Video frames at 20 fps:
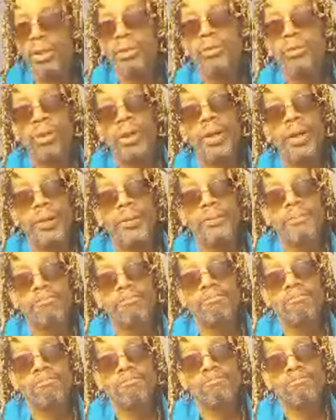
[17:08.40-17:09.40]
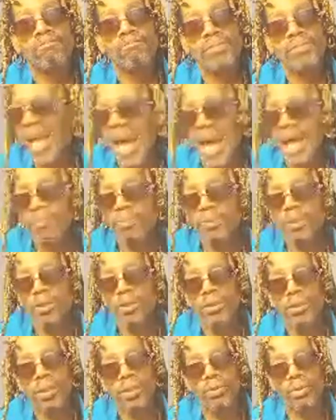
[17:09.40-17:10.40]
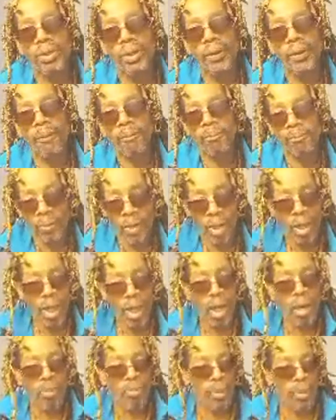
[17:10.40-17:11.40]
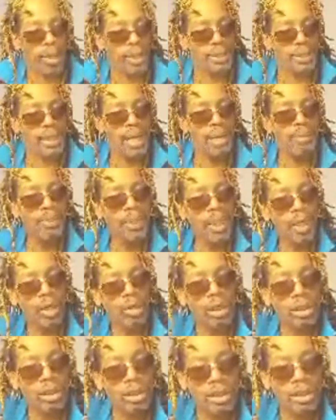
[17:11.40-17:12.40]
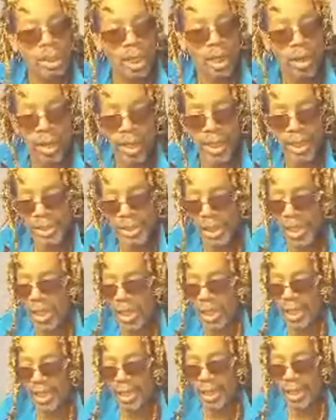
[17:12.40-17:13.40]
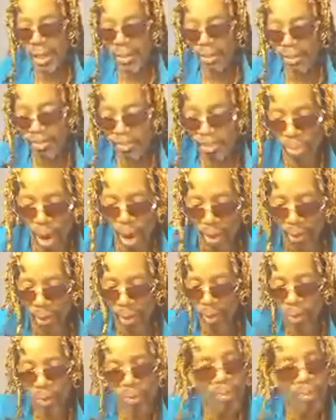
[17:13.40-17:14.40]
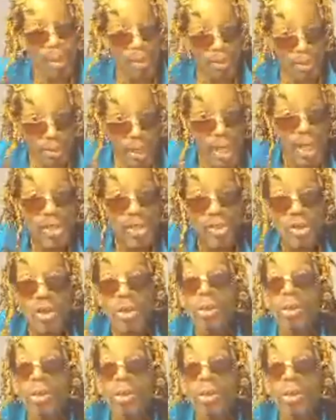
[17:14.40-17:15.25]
real. Absolutely real. But it's not because there is a problem with Mother Nature